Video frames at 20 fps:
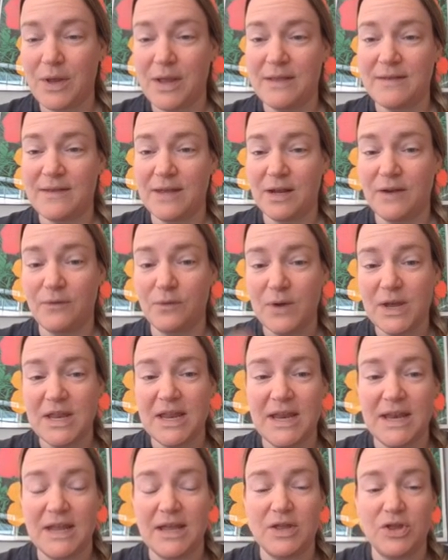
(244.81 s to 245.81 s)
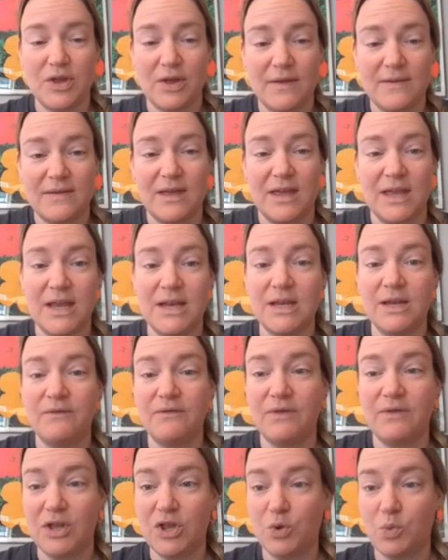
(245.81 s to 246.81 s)
instead of reading it just the
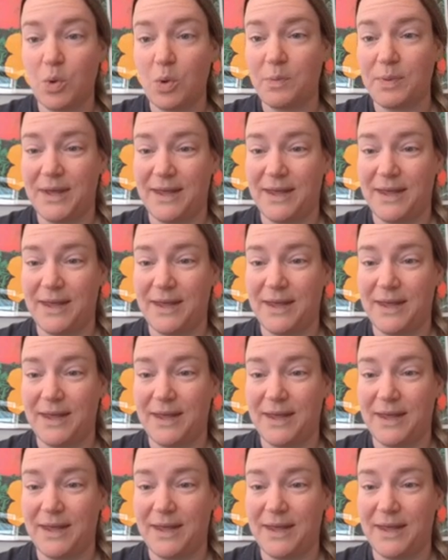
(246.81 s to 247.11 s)
individual